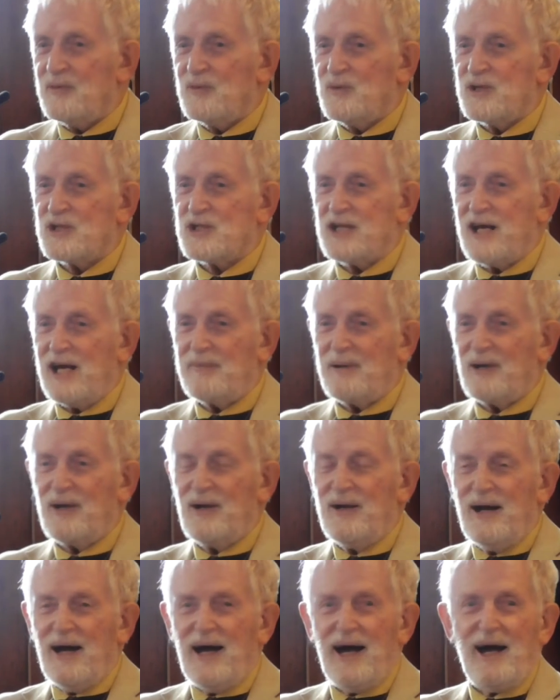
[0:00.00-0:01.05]
were slamming
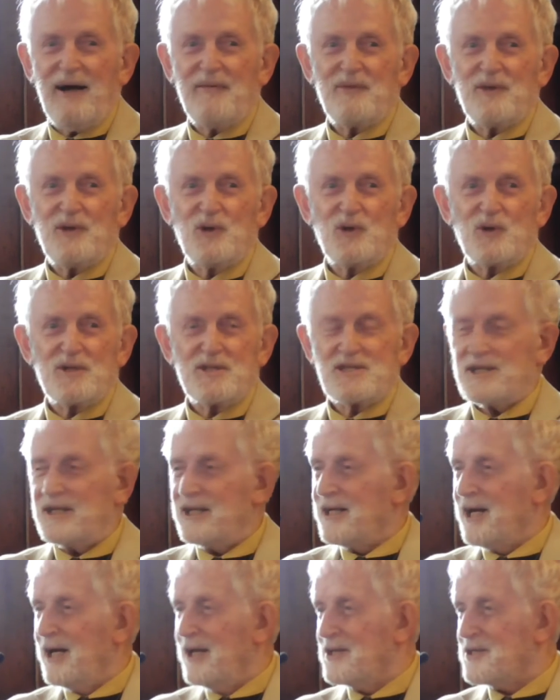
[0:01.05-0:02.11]
the Auckland
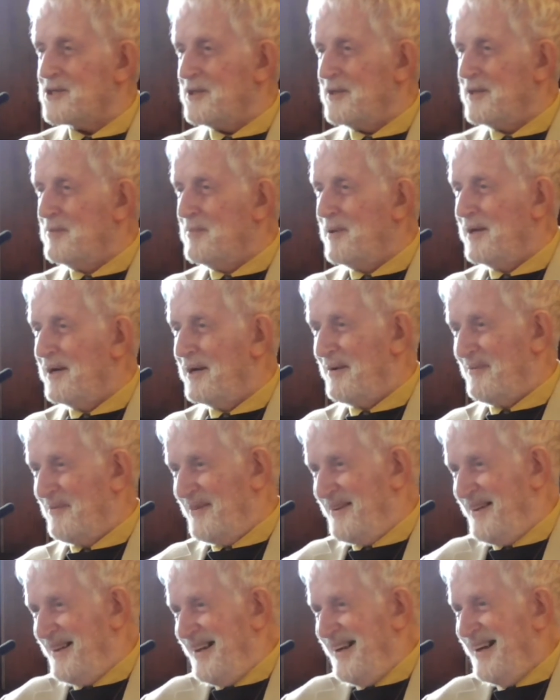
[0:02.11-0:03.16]
City Council and the Mayor.
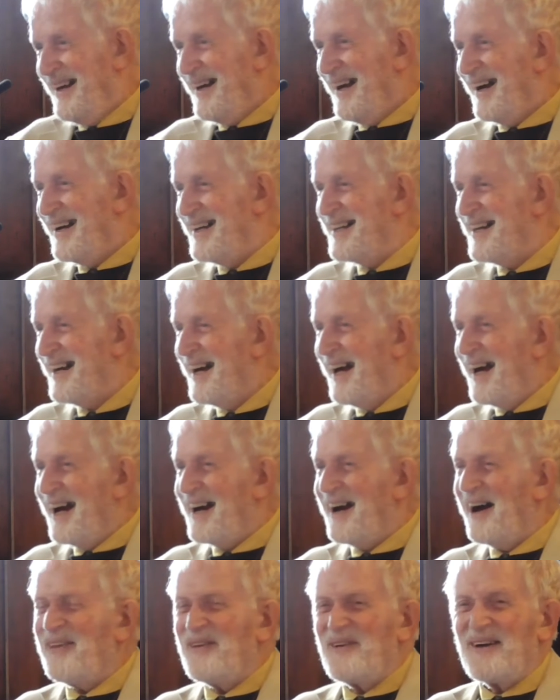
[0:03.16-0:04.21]

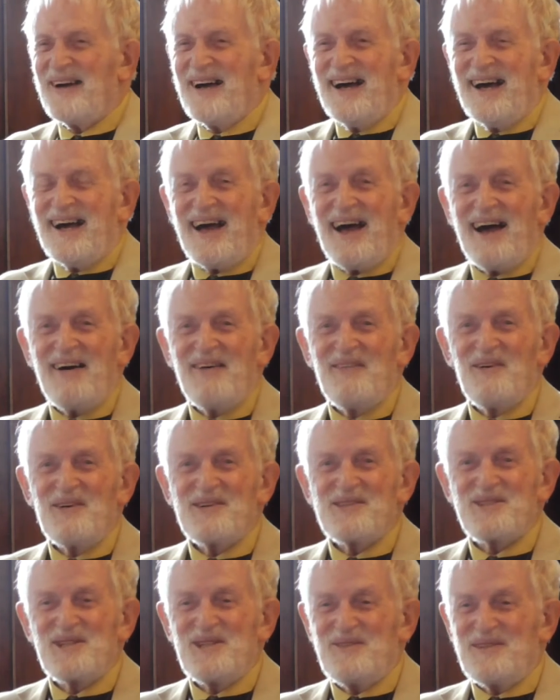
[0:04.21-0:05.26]
And I thought,
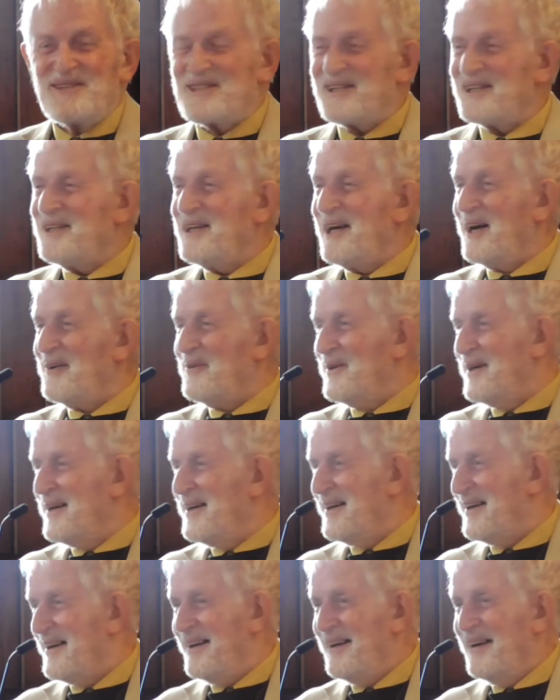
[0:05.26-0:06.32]
what sort of a city are we
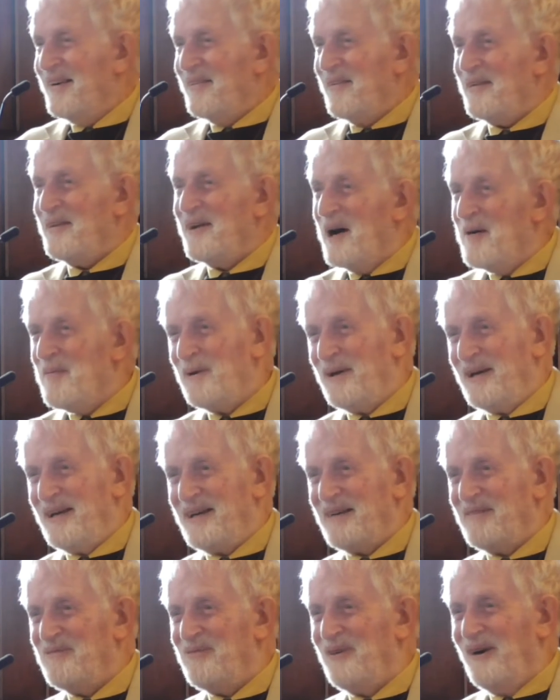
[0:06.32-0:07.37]
in where nobody
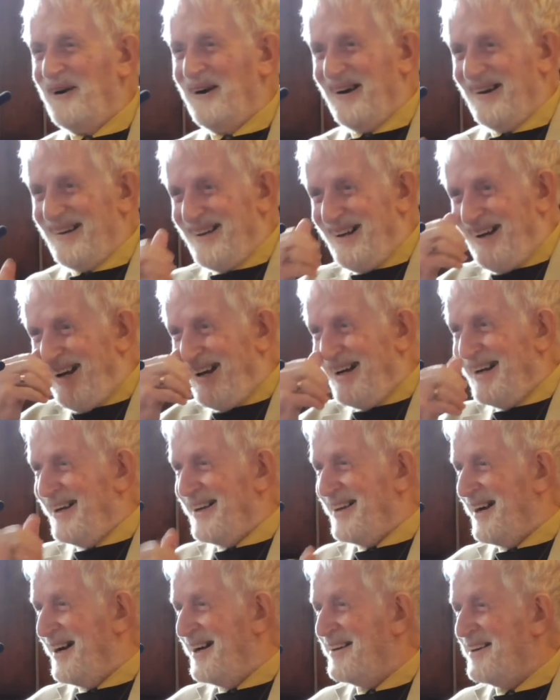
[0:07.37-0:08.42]
can find
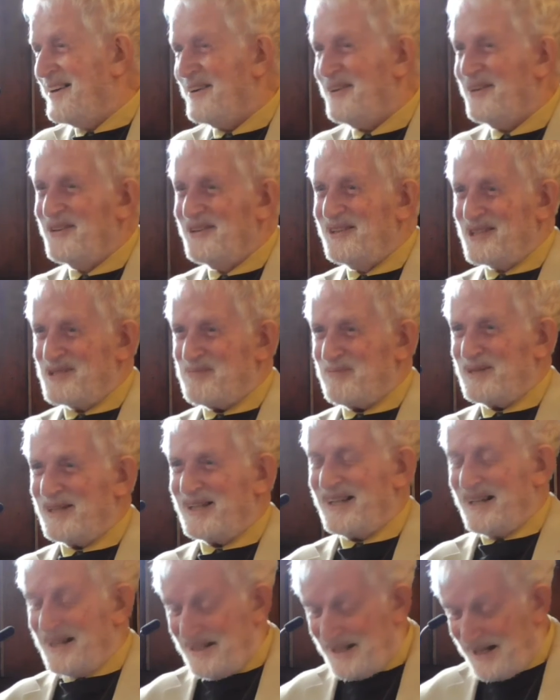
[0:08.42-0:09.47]
anything good this
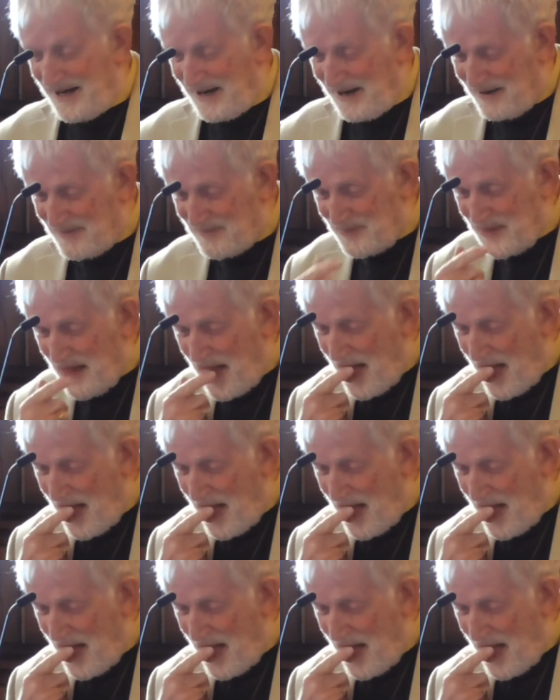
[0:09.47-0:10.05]
particular day?